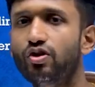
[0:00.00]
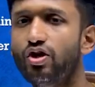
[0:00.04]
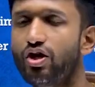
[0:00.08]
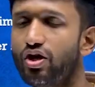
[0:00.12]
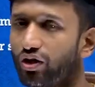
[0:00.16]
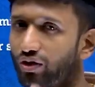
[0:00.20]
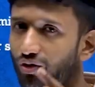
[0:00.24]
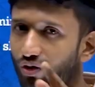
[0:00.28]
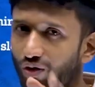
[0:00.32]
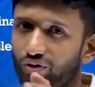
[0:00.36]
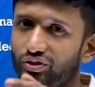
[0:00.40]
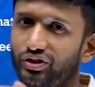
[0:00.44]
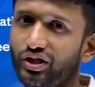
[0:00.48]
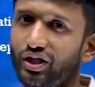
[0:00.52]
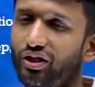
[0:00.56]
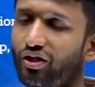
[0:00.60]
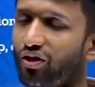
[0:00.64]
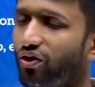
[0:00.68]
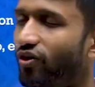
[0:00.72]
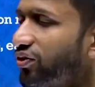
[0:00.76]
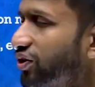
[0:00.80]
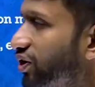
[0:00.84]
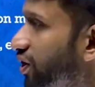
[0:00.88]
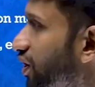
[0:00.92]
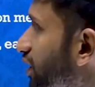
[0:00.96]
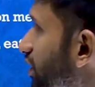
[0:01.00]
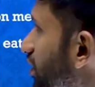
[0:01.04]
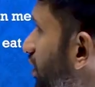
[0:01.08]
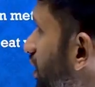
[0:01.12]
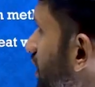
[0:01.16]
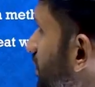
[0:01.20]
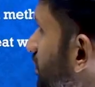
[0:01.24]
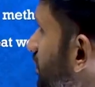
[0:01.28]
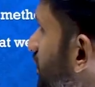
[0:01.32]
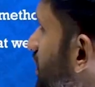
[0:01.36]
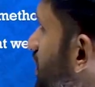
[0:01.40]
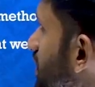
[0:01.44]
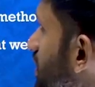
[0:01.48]
closer to your dream.
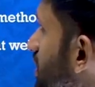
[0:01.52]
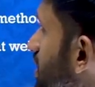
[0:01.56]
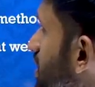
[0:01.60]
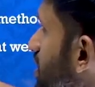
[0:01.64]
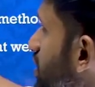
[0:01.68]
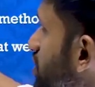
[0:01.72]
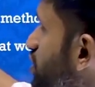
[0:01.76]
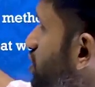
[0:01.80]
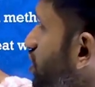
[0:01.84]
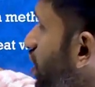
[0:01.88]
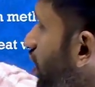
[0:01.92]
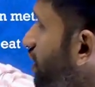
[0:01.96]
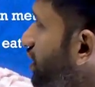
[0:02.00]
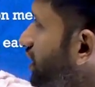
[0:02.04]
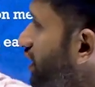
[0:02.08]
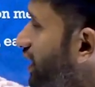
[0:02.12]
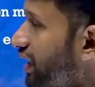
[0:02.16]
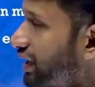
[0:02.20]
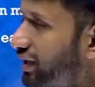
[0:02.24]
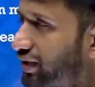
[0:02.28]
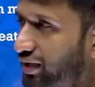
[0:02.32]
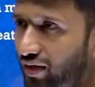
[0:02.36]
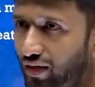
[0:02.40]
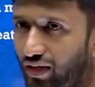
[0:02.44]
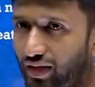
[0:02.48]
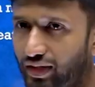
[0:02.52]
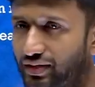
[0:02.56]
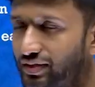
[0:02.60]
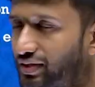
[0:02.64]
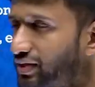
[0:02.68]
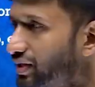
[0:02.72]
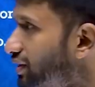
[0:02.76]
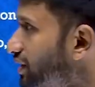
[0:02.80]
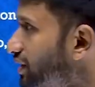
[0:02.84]
Shortcut tricks.